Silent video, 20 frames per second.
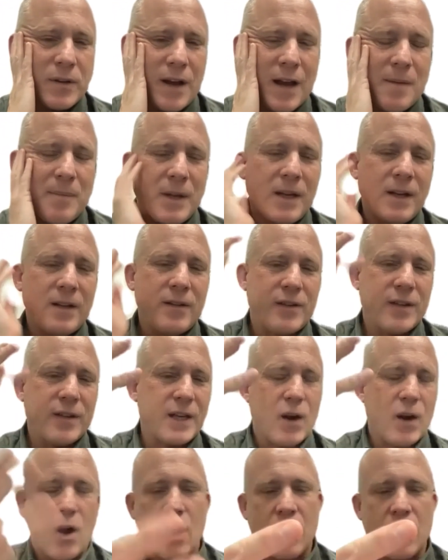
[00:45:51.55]
diabetes to
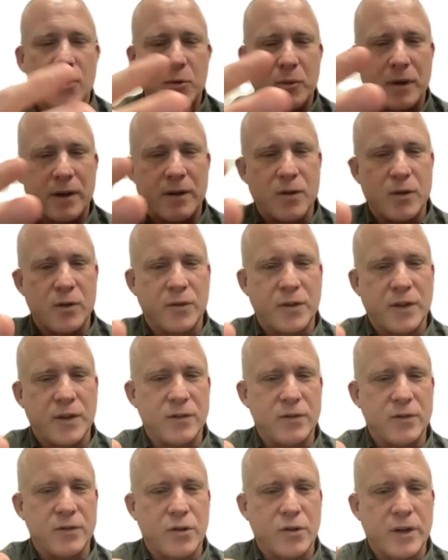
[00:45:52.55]
get all three of those
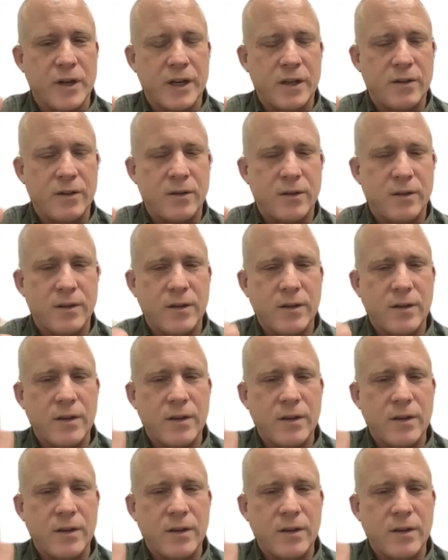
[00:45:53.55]
things screened,